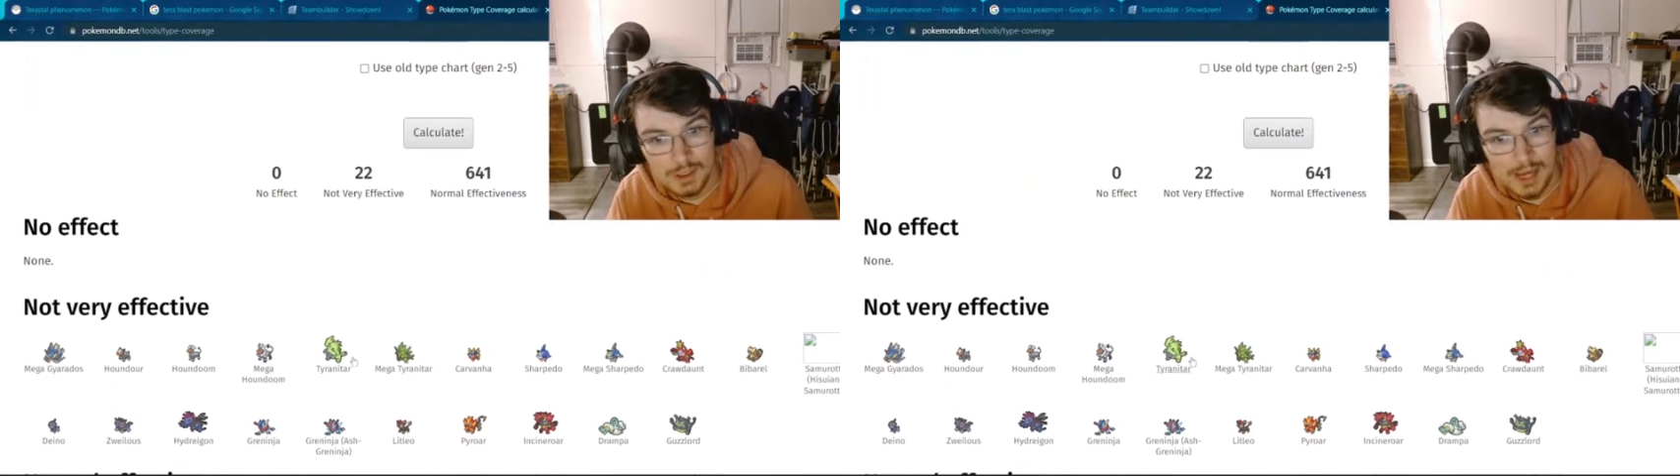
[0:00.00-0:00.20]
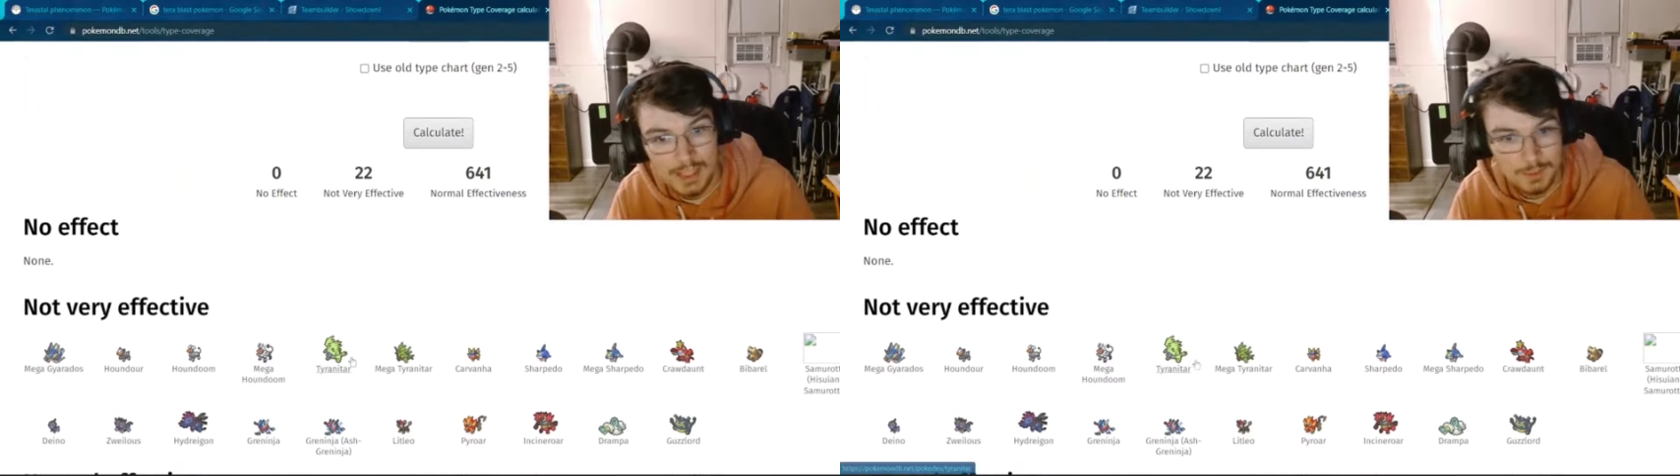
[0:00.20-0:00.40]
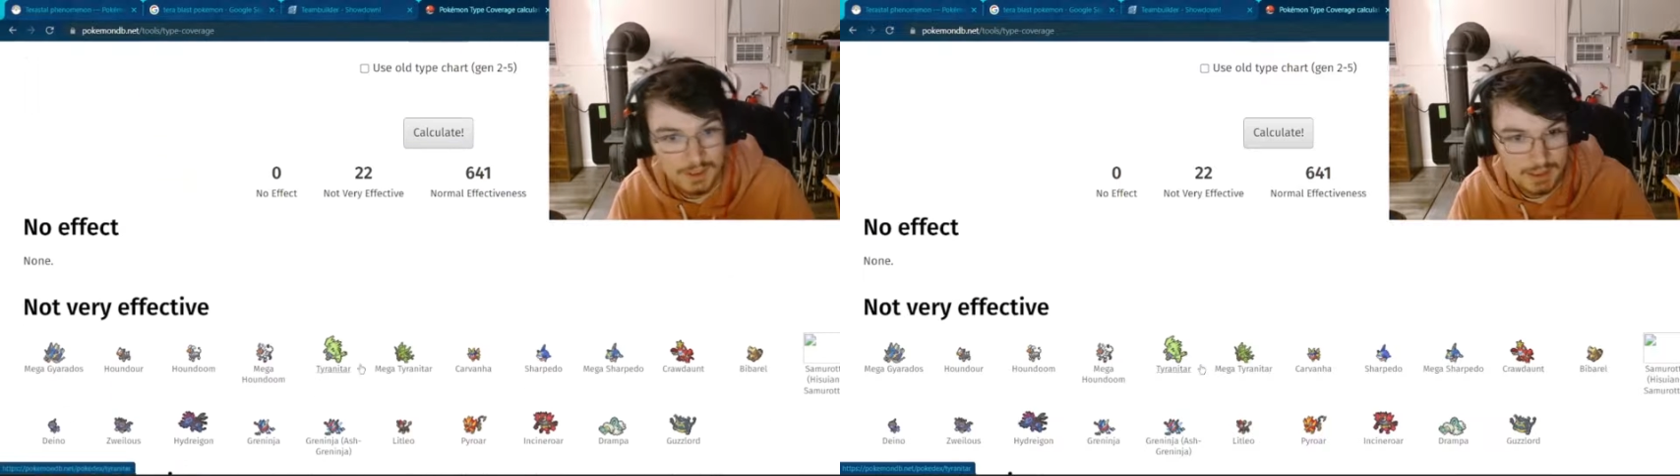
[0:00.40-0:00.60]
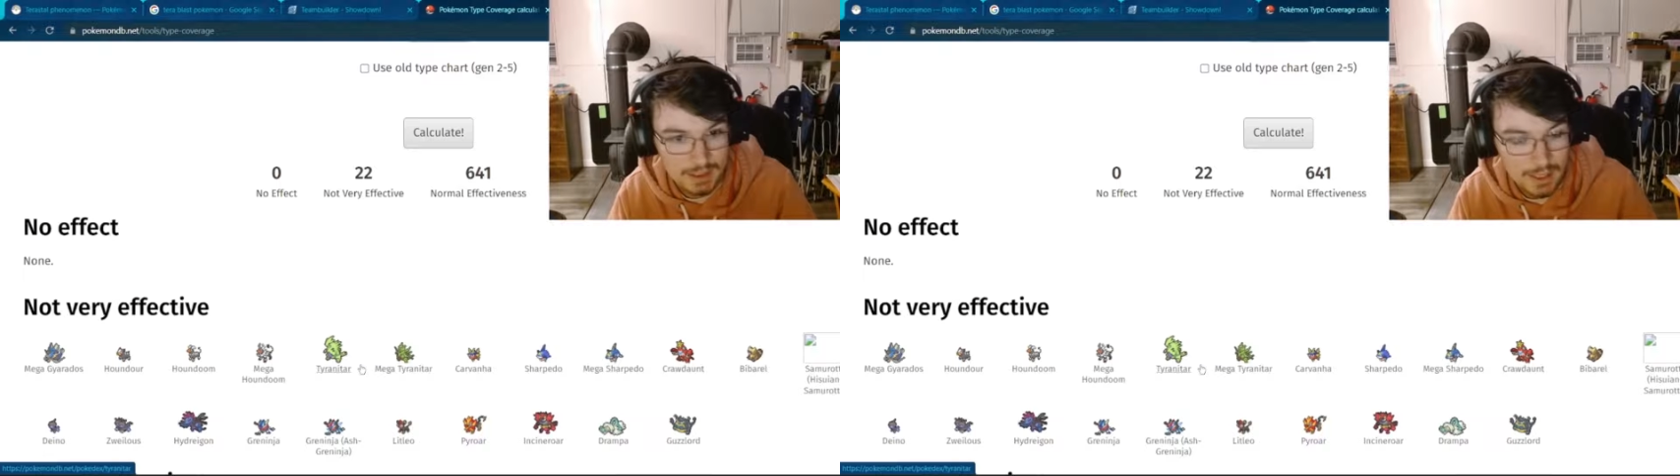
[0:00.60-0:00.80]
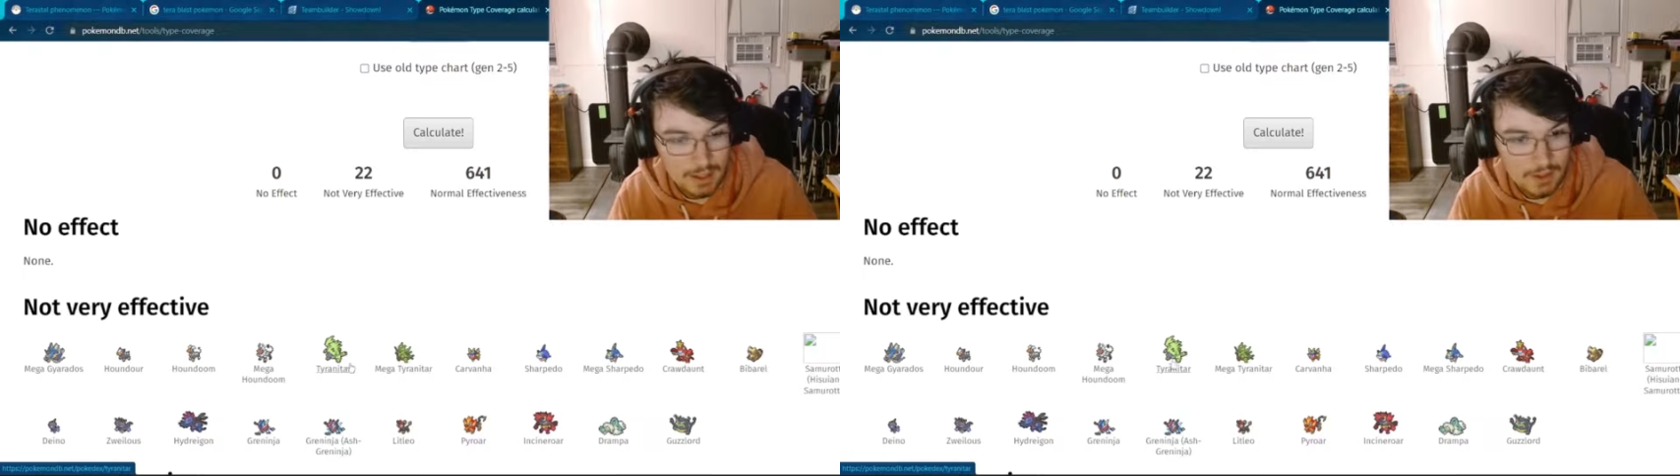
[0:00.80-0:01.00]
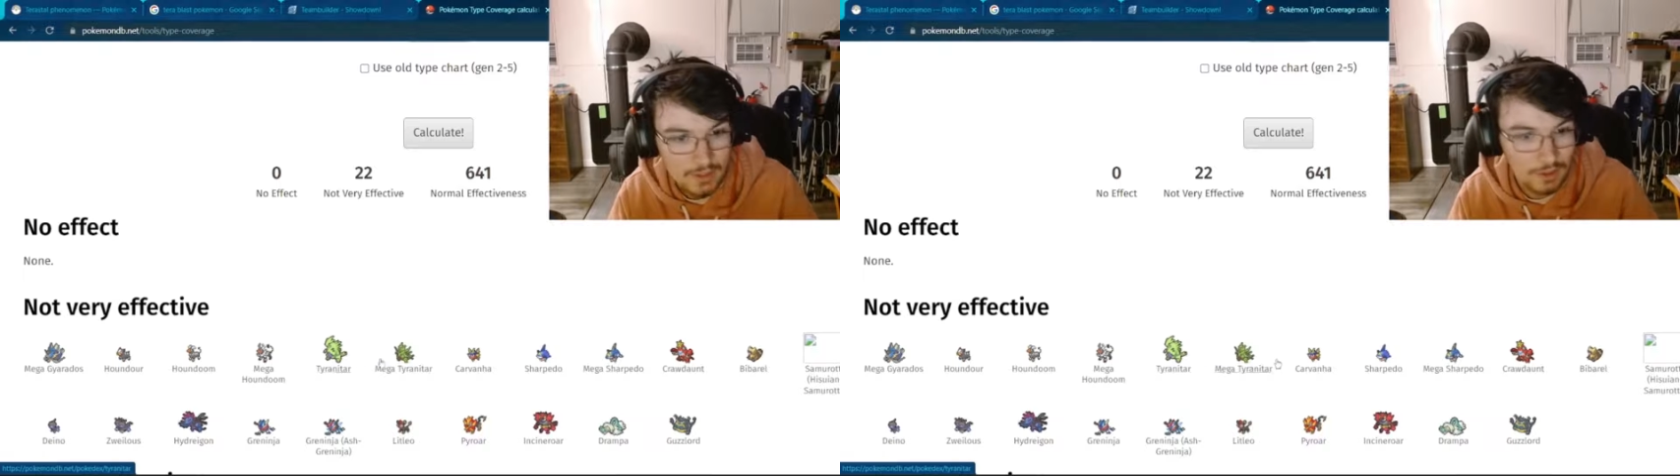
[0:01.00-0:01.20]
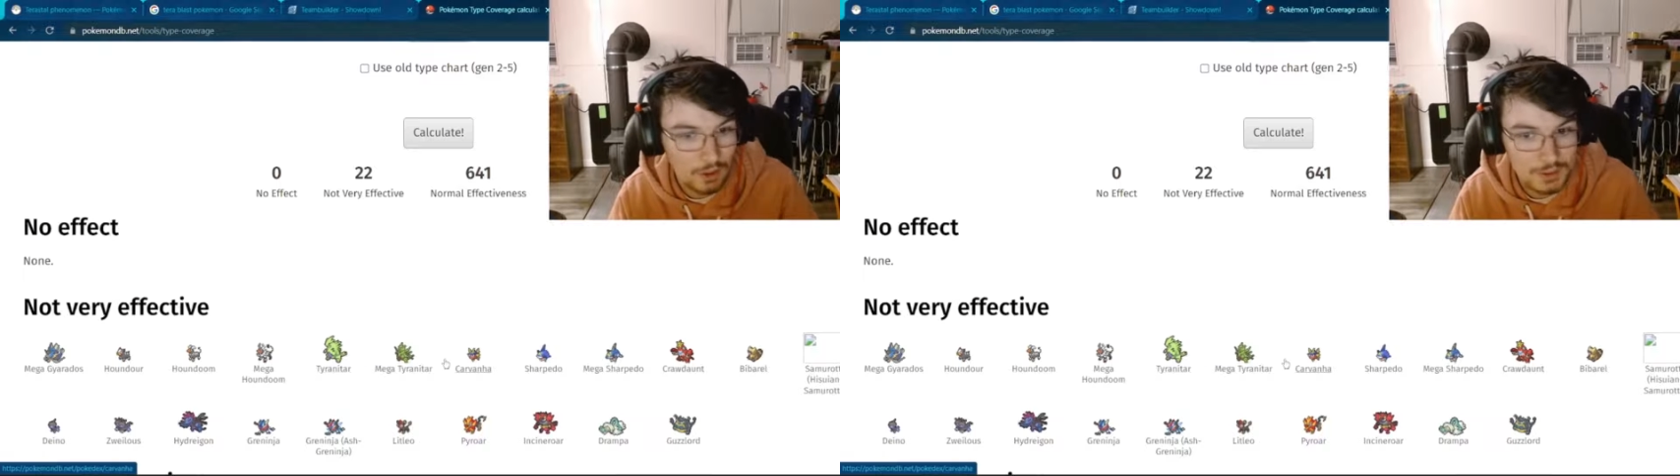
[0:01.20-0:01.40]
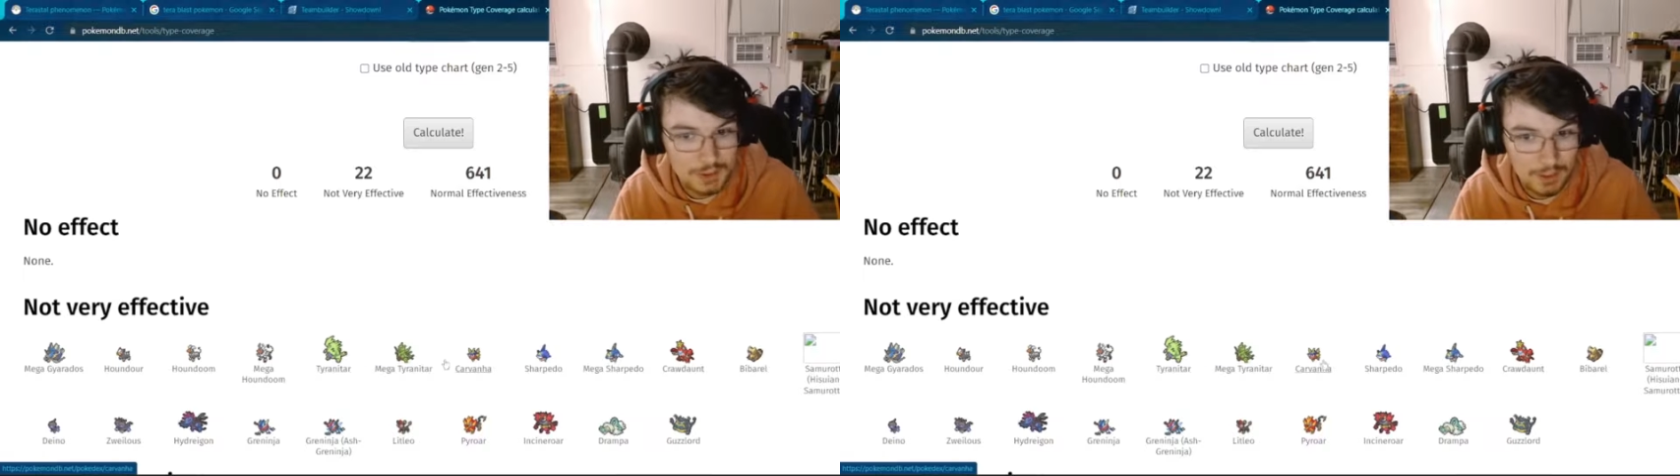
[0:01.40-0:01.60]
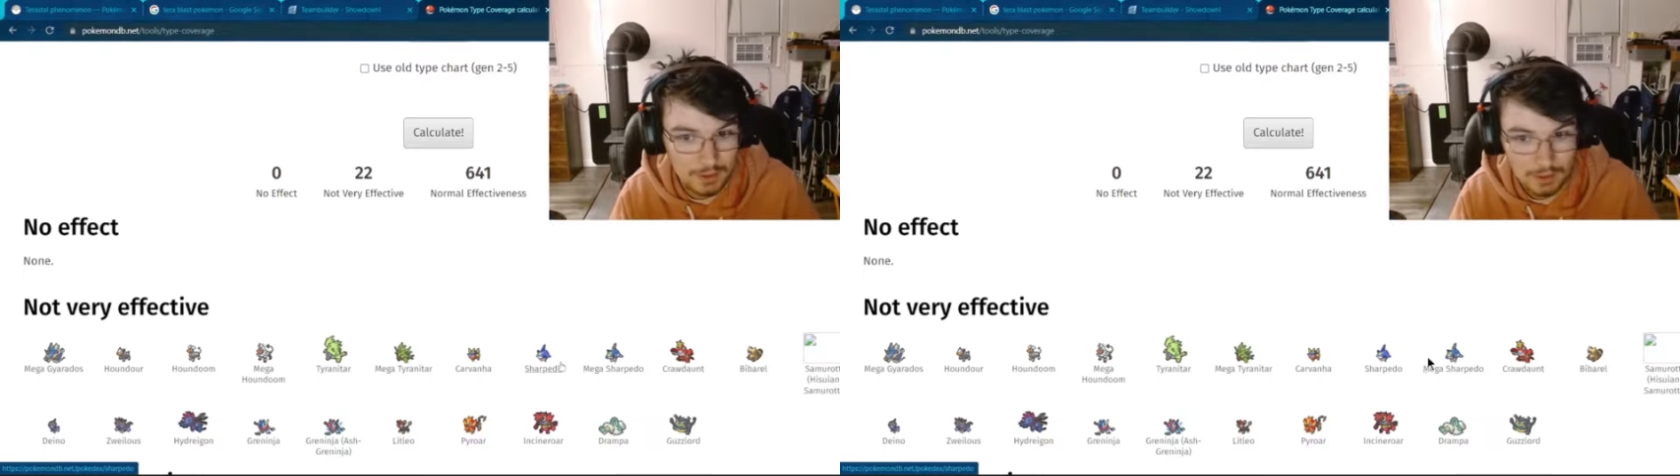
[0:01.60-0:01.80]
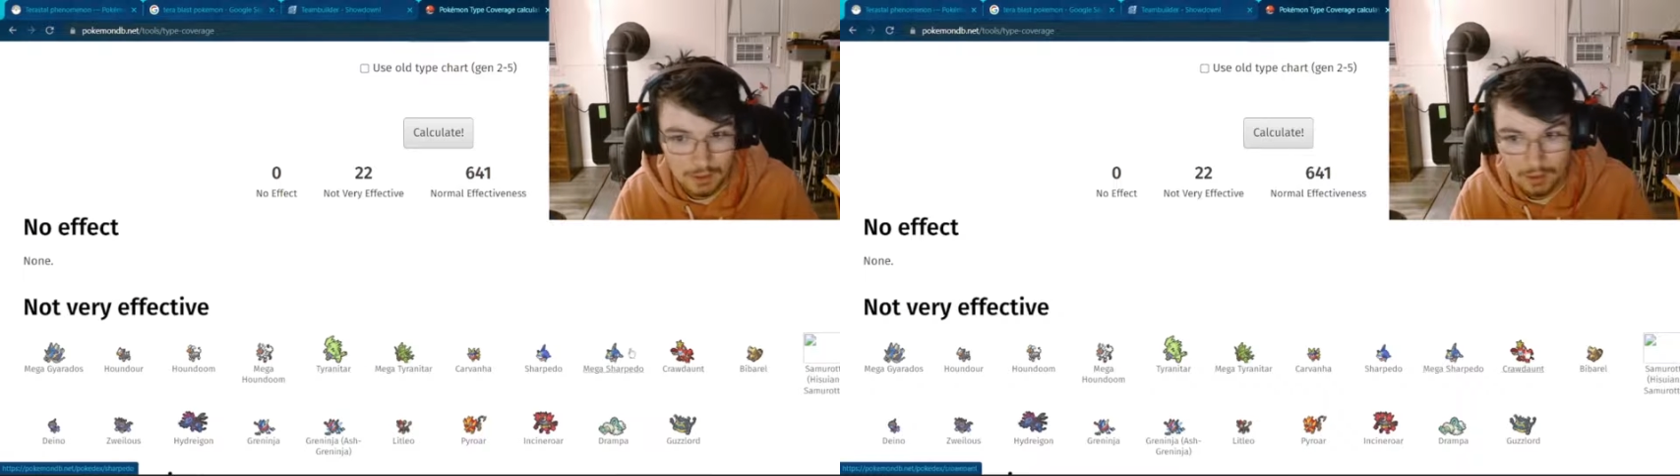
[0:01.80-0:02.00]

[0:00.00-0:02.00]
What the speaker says: As we can see here, they're all dark.